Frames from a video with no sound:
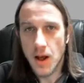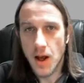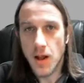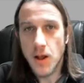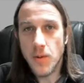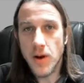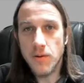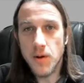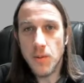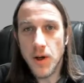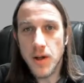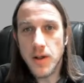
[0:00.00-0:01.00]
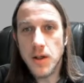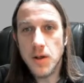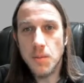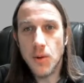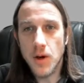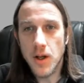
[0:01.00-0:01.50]
Hello everyone and
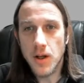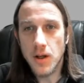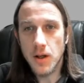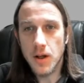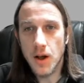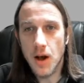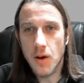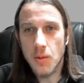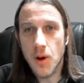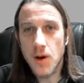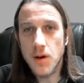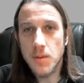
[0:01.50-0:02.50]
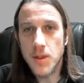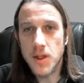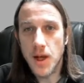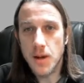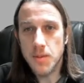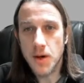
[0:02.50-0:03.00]
good morning. Welcome to
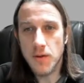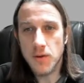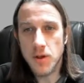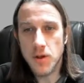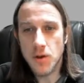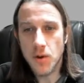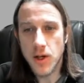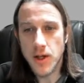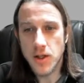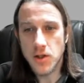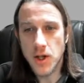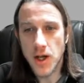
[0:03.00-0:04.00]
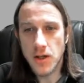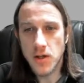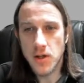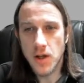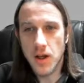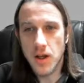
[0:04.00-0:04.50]
Time Traveler's Coin
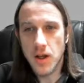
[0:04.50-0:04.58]
Exchange.